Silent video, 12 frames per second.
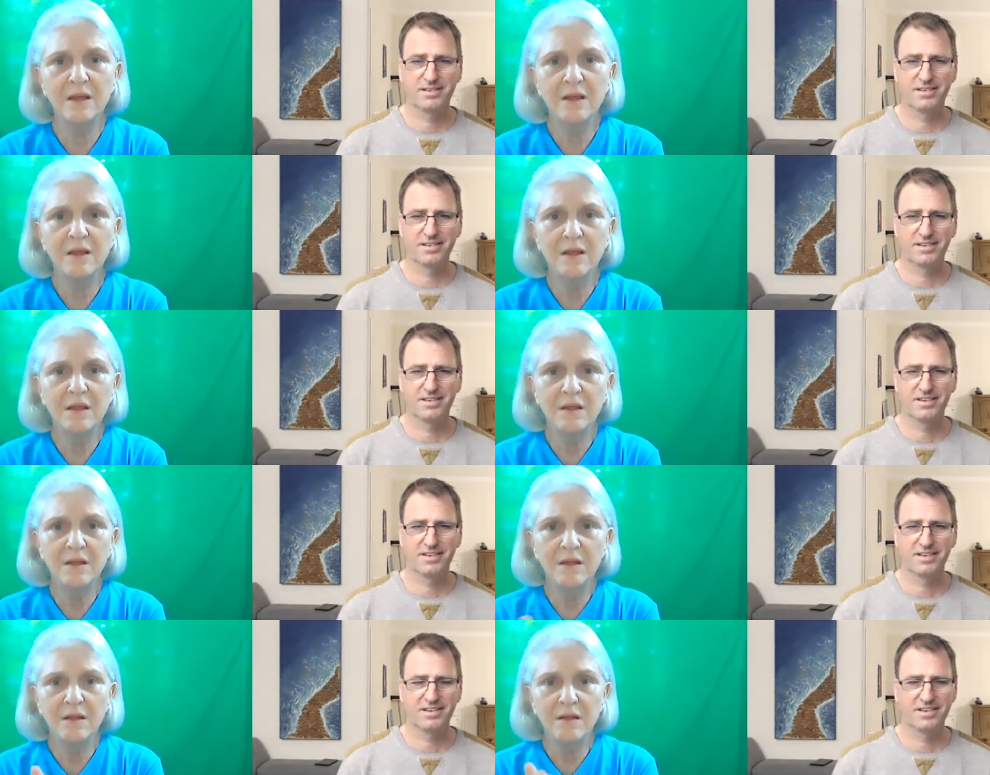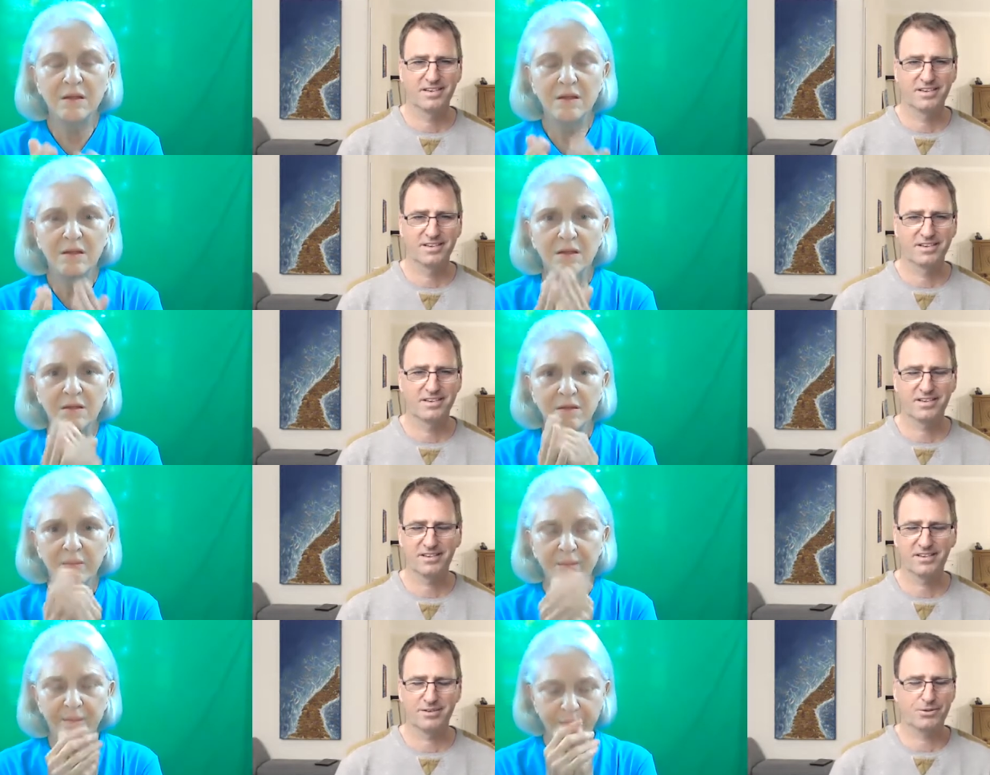Speaker 1: Yeah.
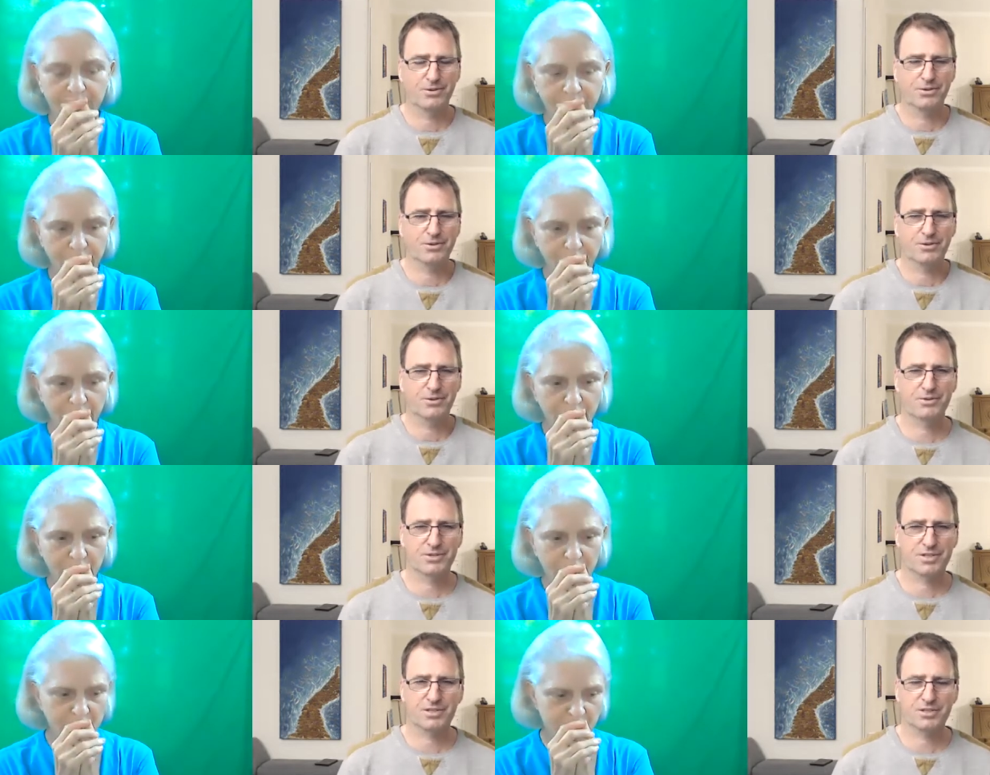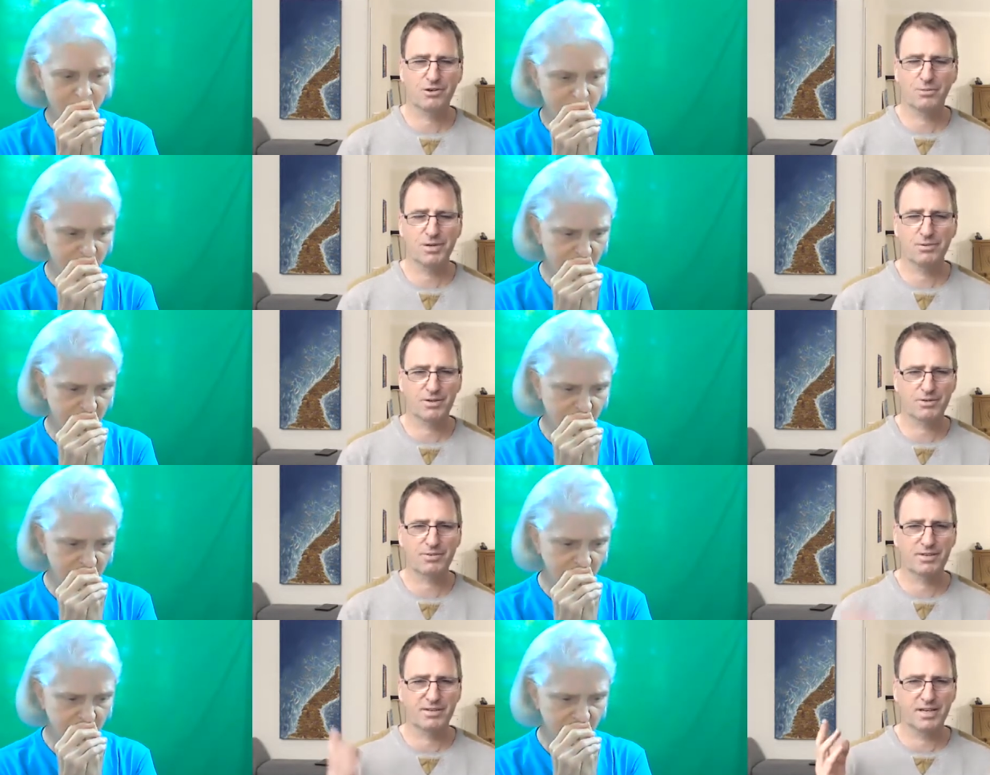No, you, you just copy what
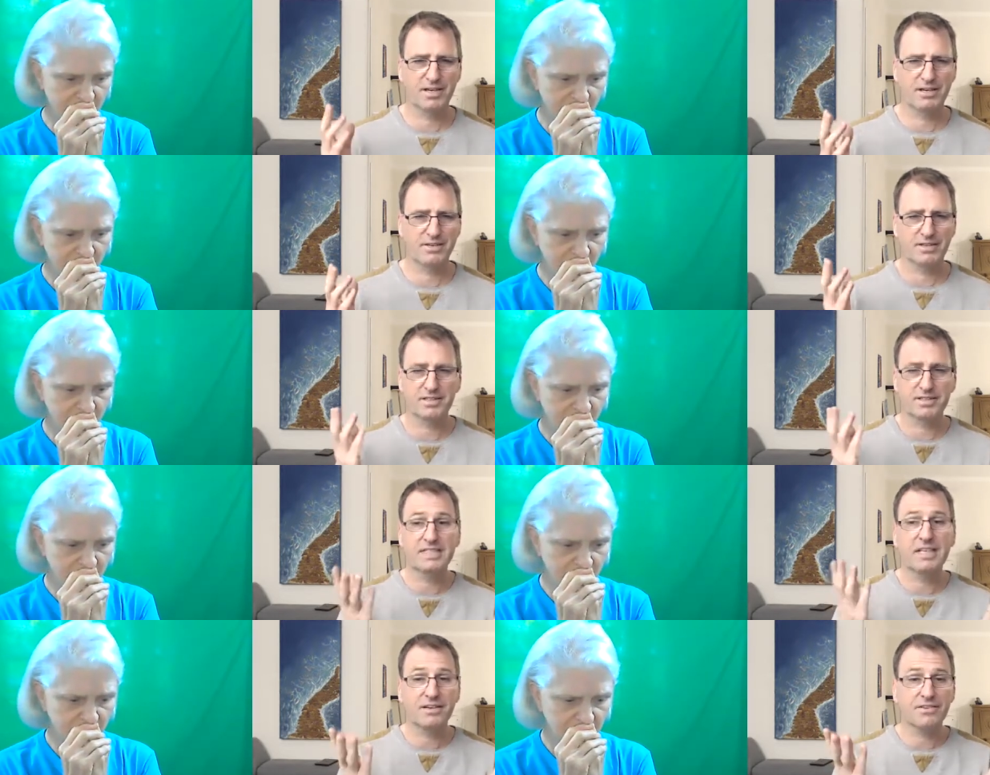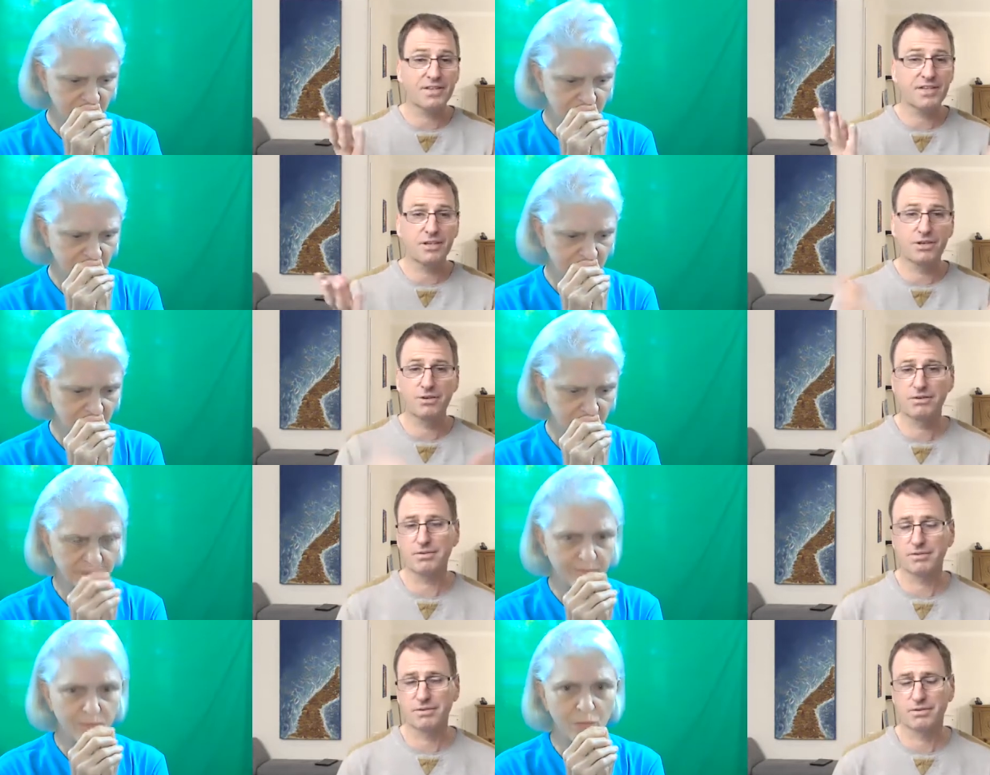was there. There's nothing
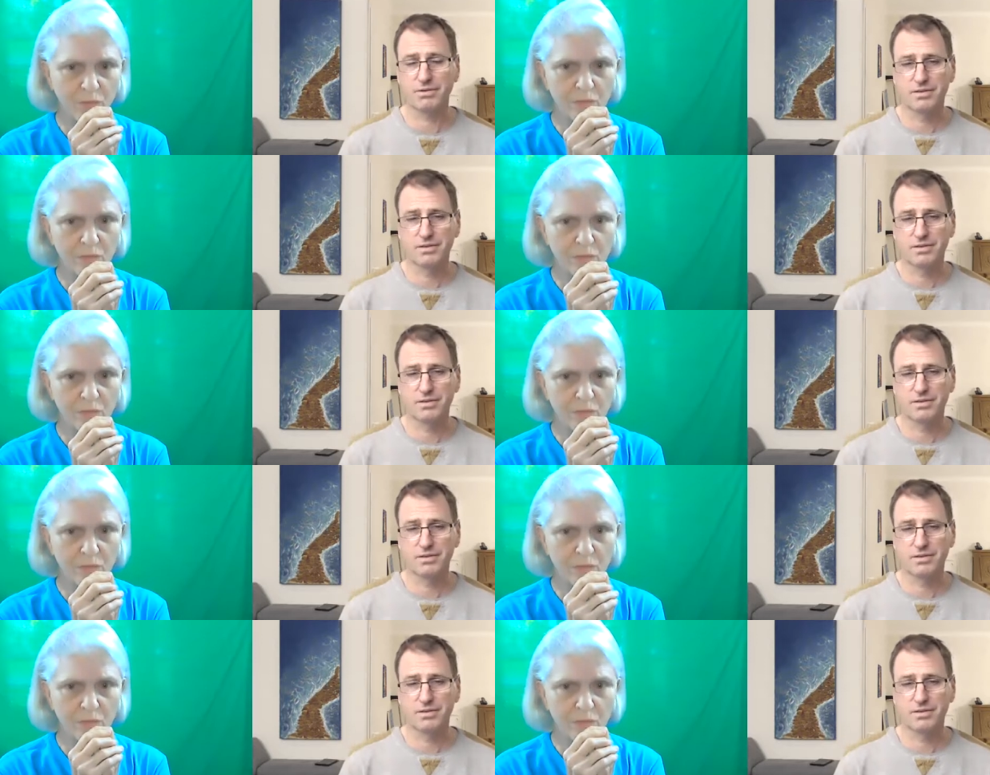new.